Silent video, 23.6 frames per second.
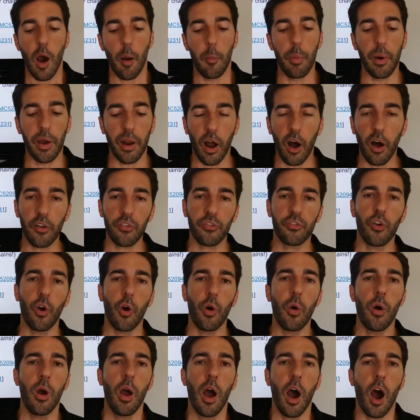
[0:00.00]
But
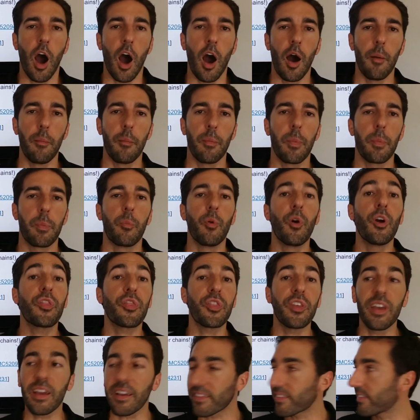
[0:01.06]
also, with
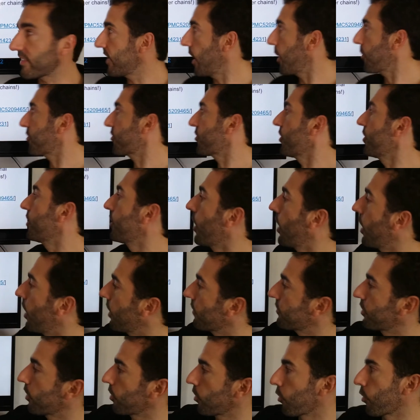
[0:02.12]
the exception
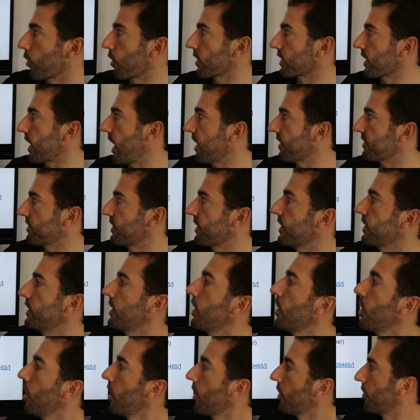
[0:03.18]
of the lauric
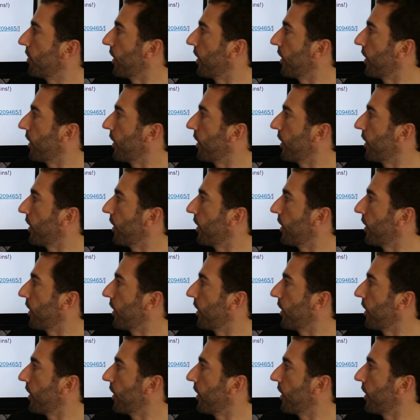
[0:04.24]
acid,